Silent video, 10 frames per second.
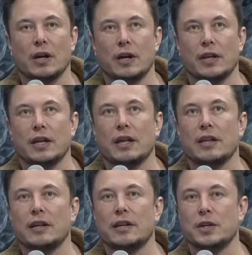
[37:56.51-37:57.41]
I think
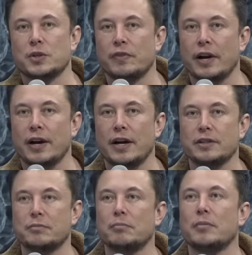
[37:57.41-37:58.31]
the danger of A I
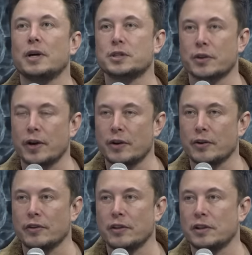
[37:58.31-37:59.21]
is much greater
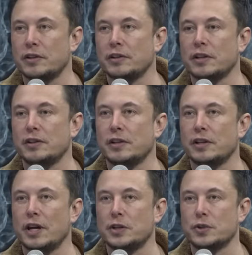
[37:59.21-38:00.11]
than the, the, the
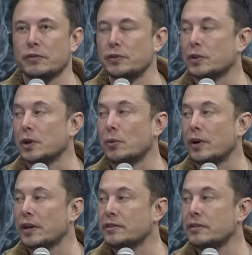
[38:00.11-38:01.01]
danger of nuclear
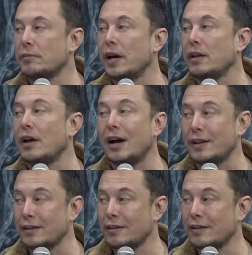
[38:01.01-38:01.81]
warheads, by a lot.